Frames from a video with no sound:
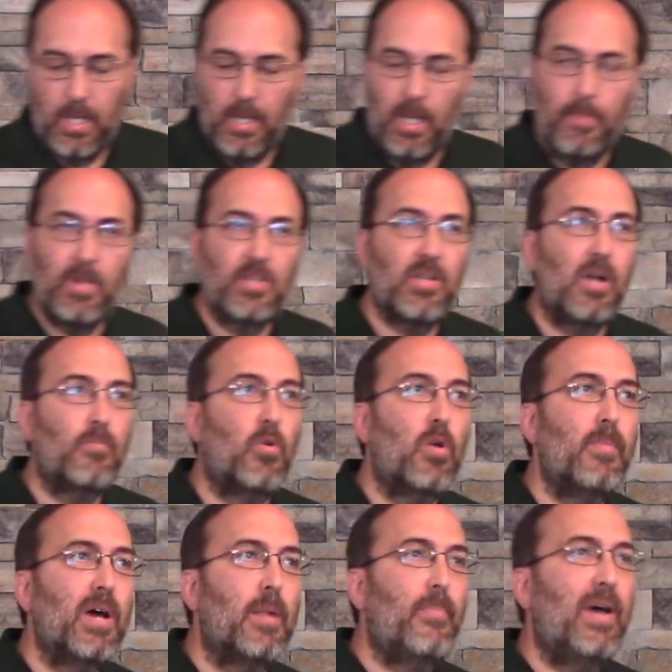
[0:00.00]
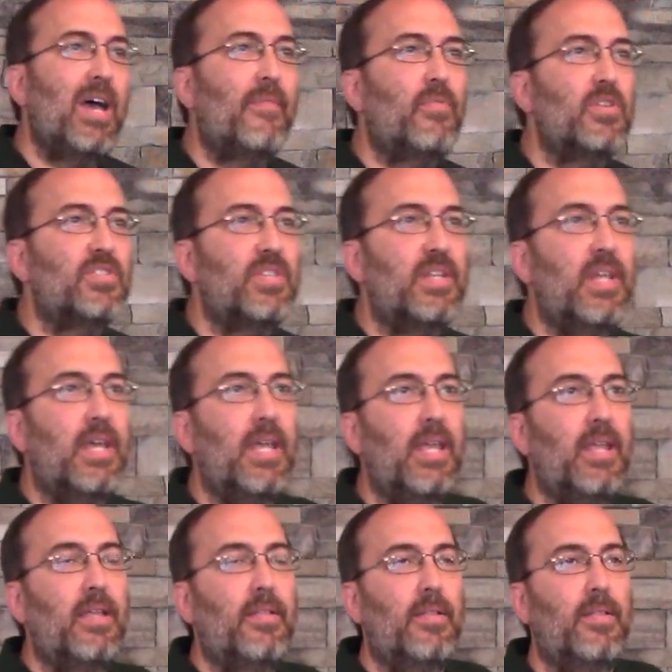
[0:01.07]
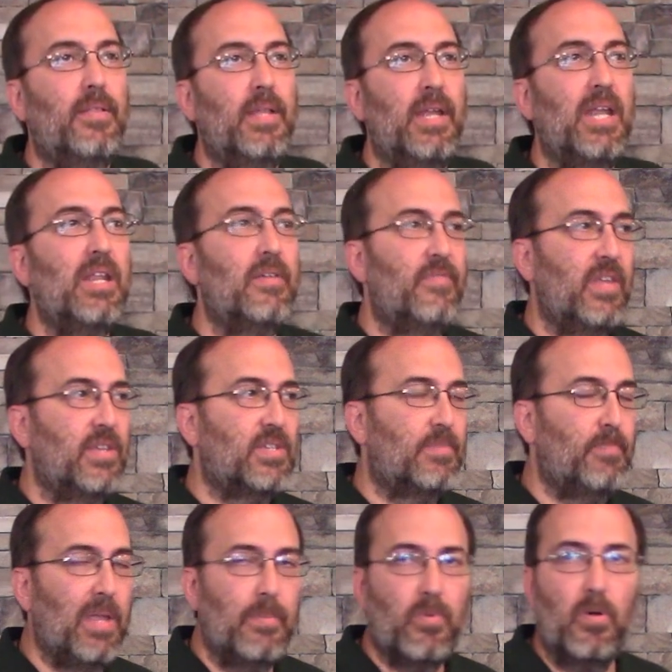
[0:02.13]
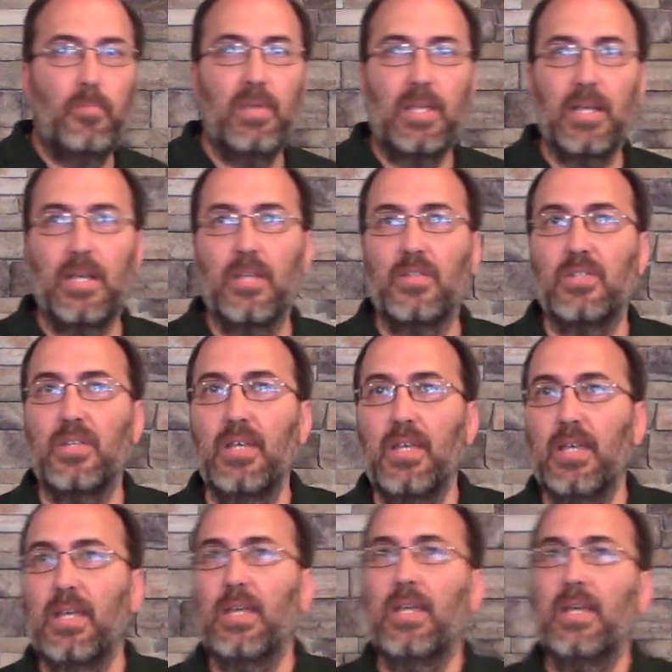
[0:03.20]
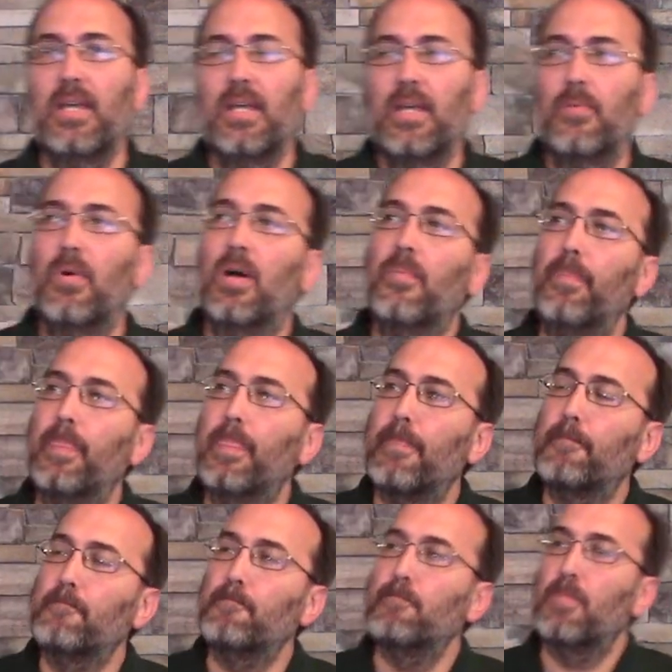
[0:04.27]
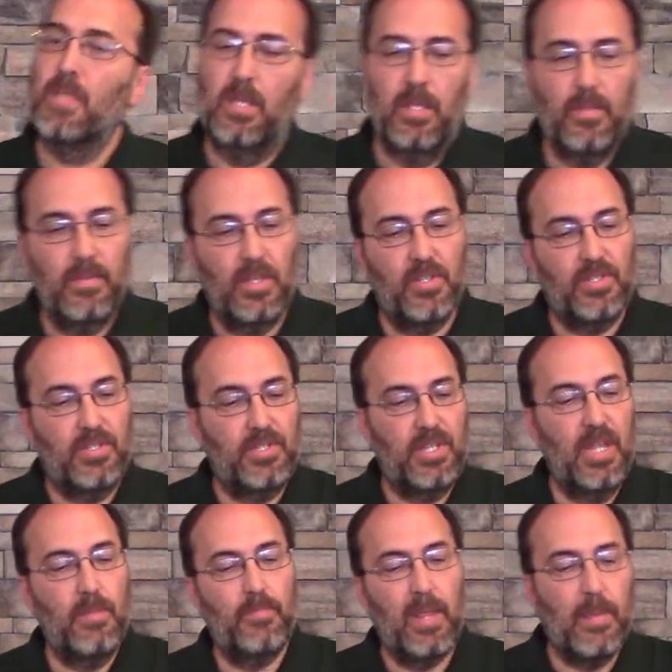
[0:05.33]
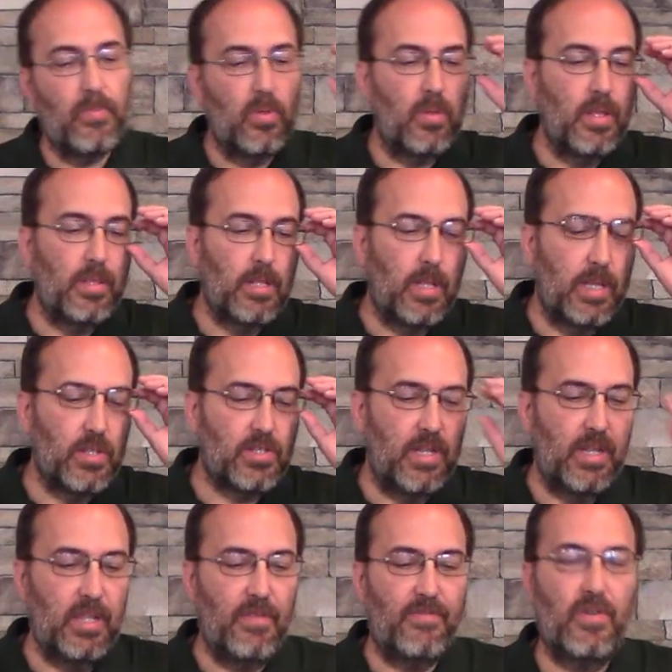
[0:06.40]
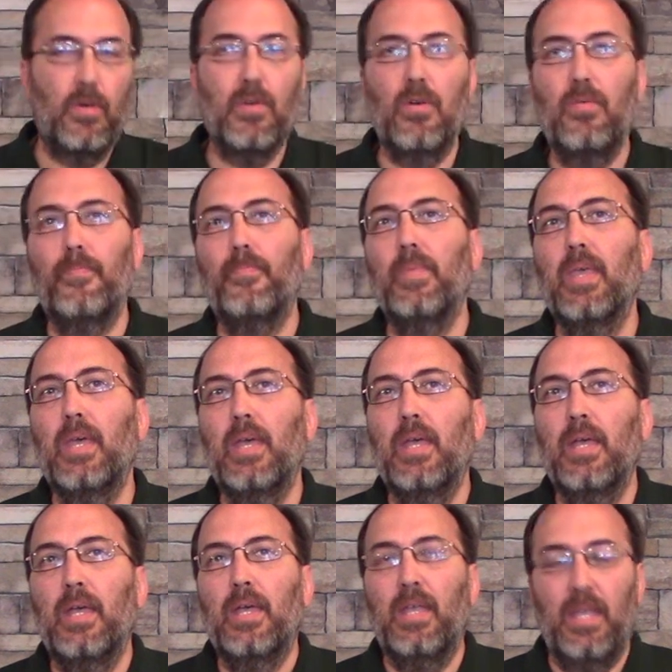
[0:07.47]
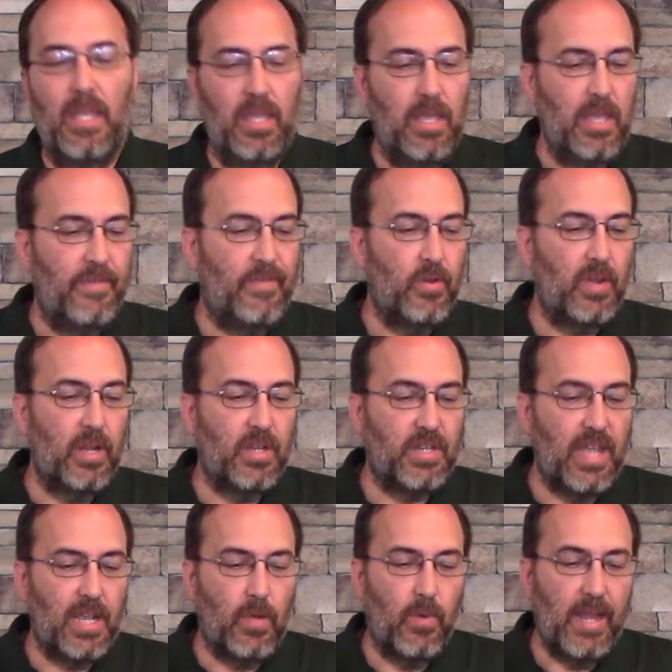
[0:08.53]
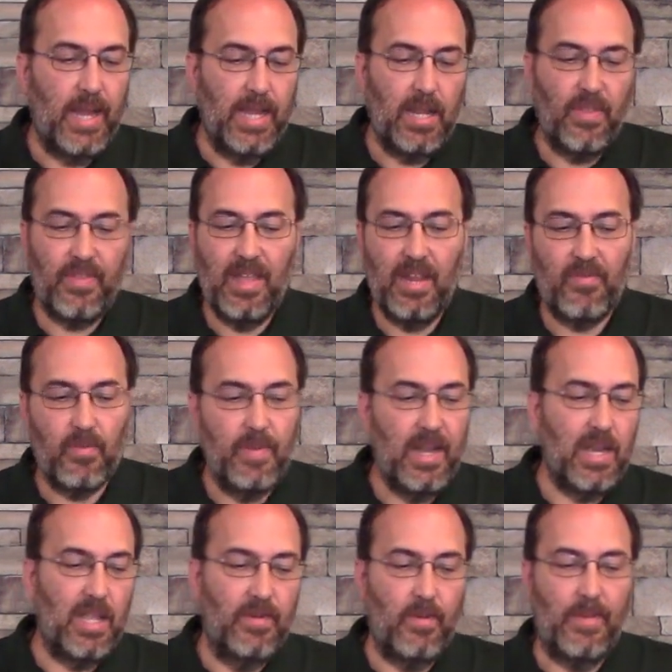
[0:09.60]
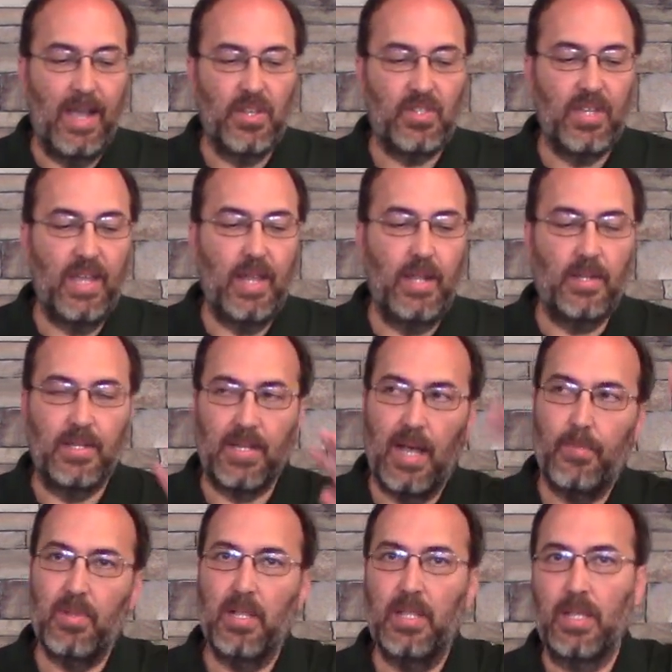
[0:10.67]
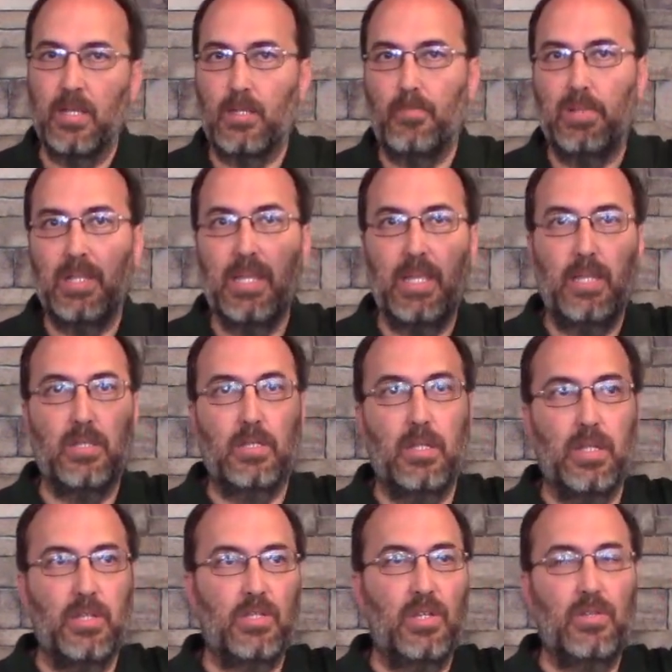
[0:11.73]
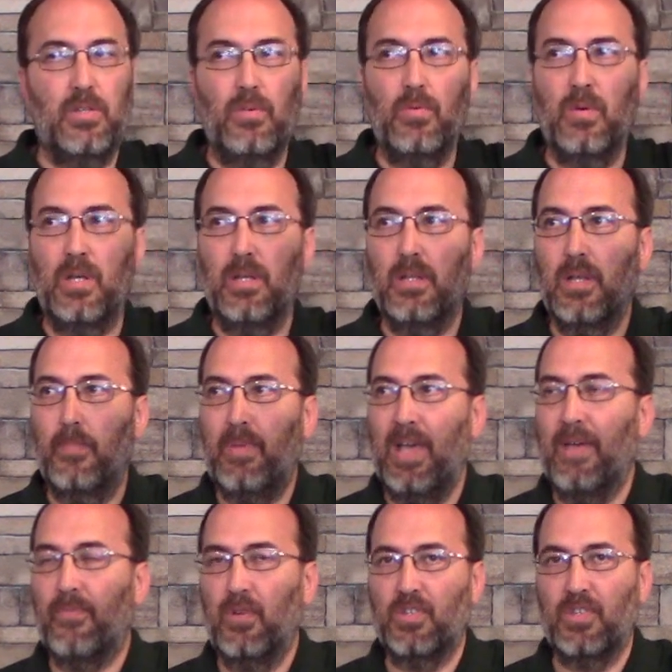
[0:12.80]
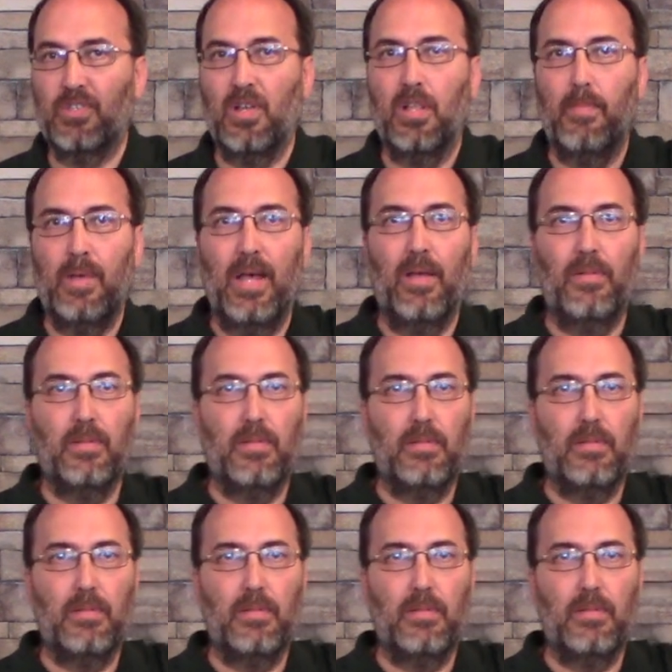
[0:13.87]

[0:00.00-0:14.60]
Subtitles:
Now, I'm going to talk more about Epaphras today than any of these people because, well, these 10 people on the list and in the photo, if you're going to take away anything from any of them, I'd say the top of the list, please listen to what Epaphras is all about.